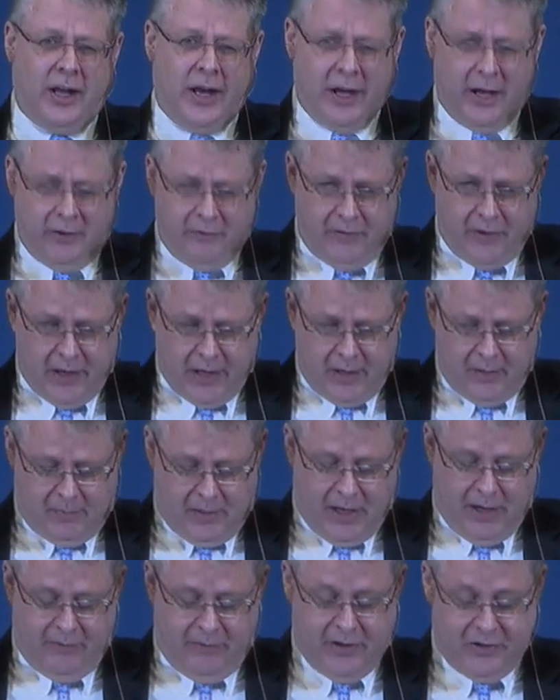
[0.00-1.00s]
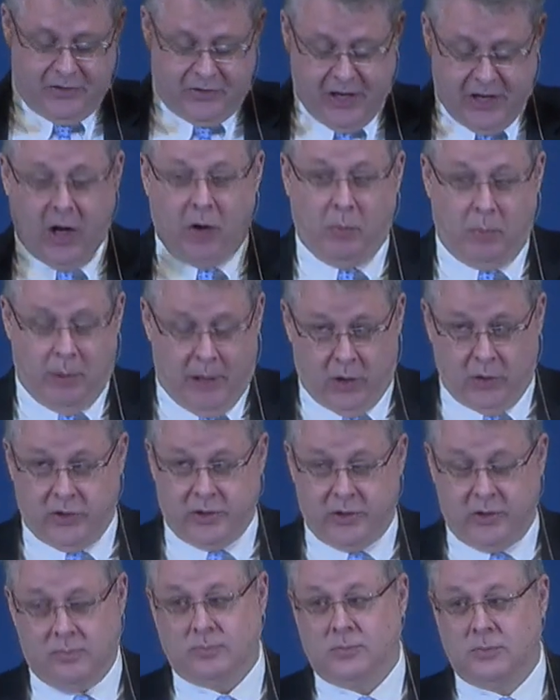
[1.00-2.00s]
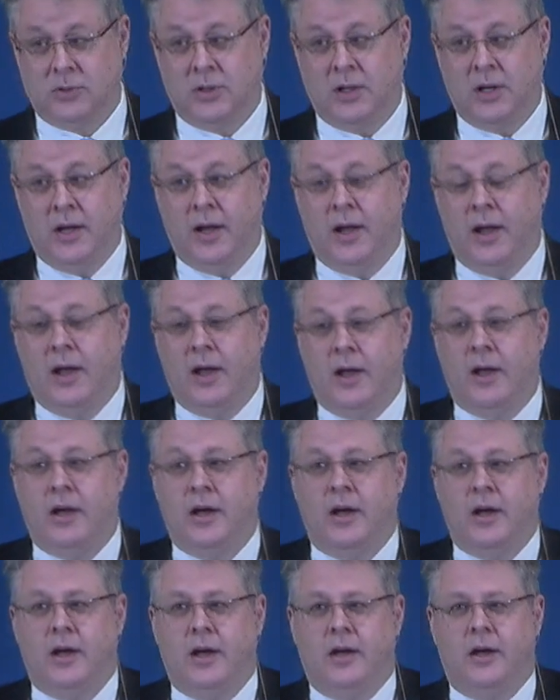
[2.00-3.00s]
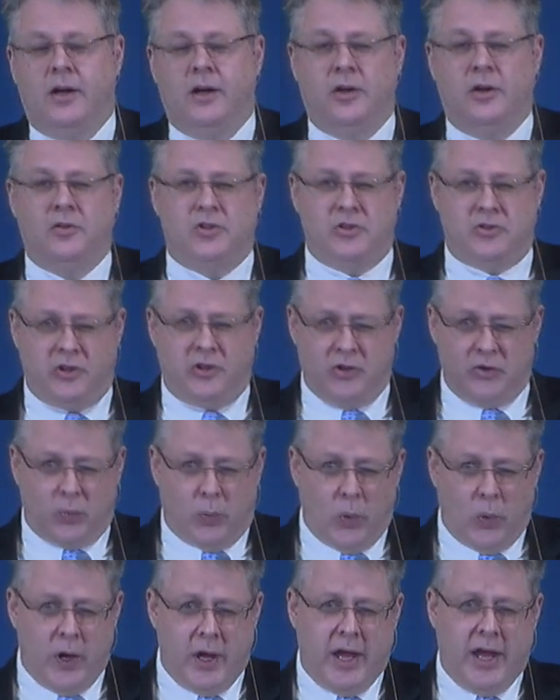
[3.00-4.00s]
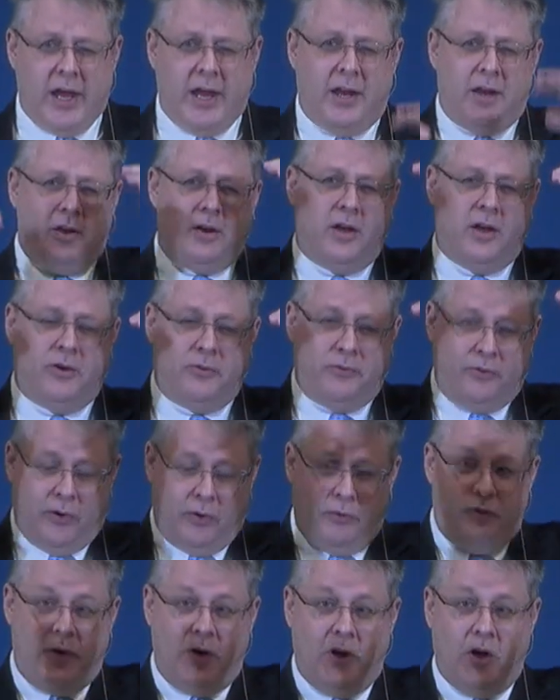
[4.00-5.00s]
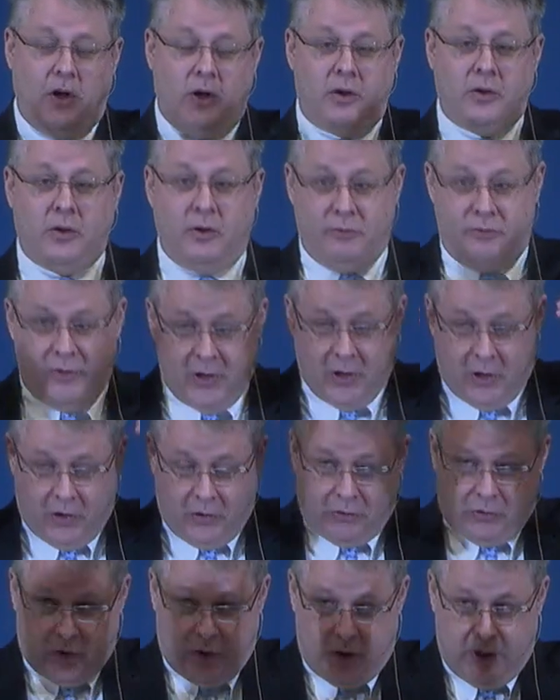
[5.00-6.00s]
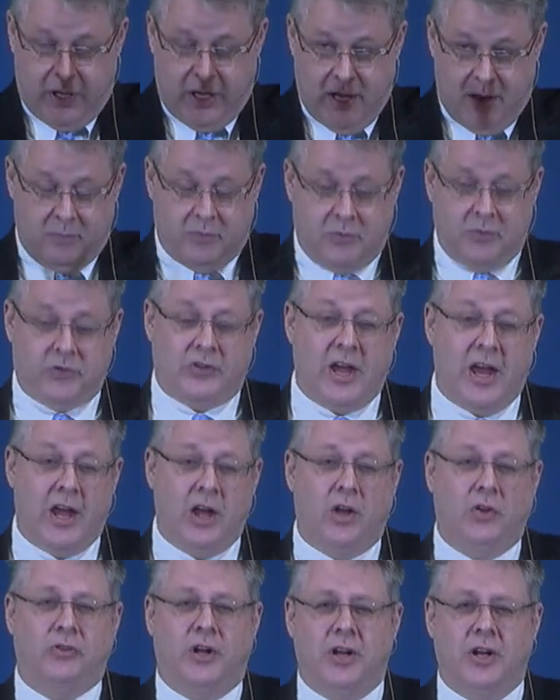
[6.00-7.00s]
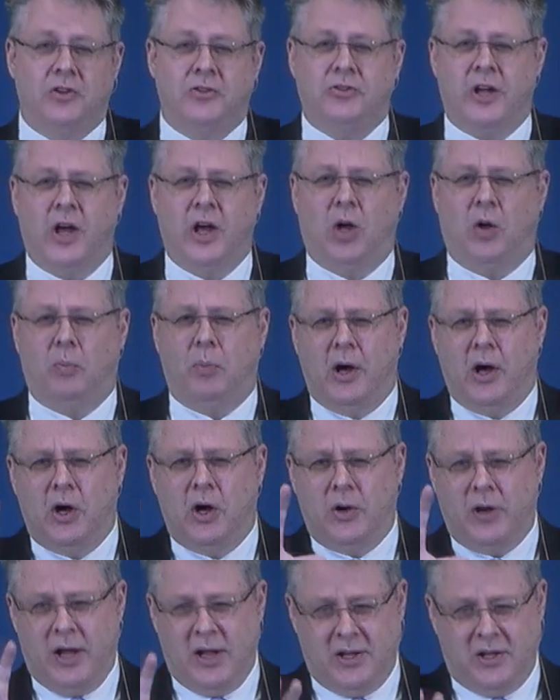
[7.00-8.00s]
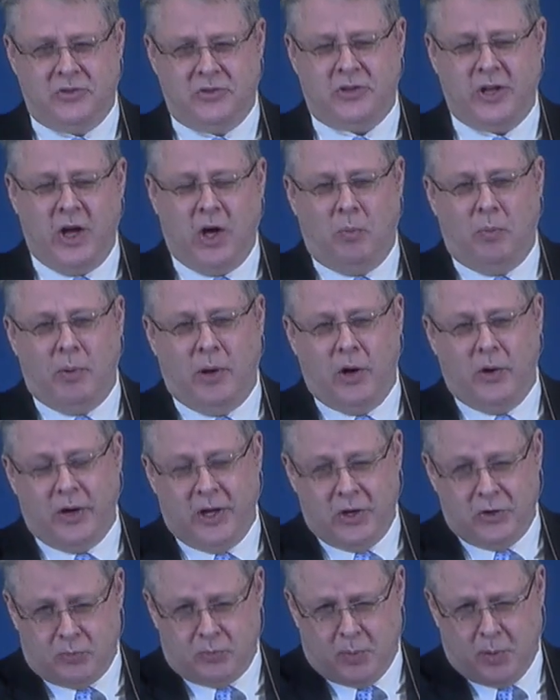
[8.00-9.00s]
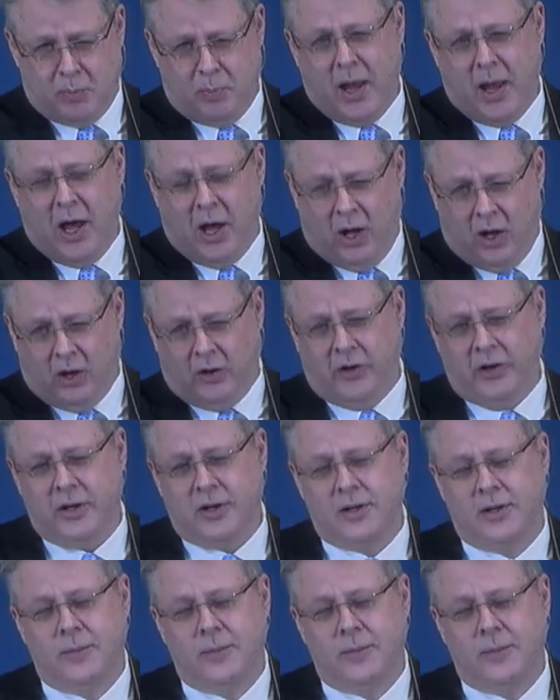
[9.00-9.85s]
like of a sailboat. Just as wind fills the sails on a sailboat and the sailboat is propelled,